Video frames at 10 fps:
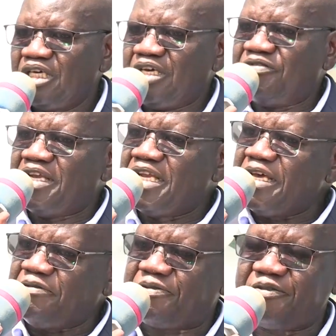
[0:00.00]
even
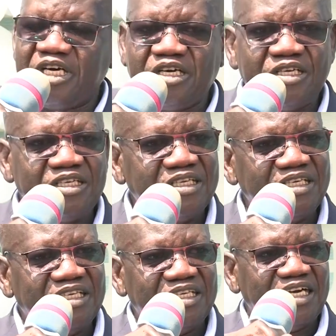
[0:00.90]
if
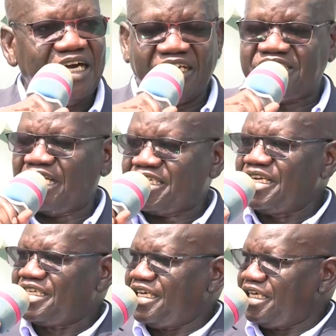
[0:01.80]

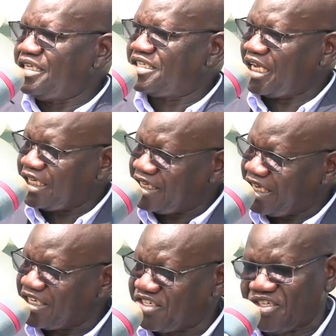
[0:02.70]
in certain
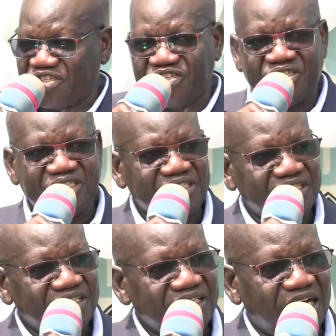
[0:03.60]
cases,
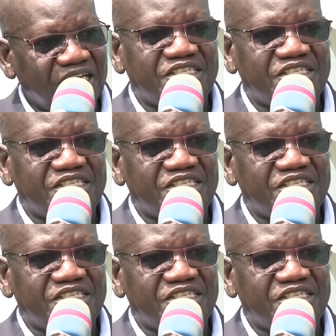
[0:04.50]
at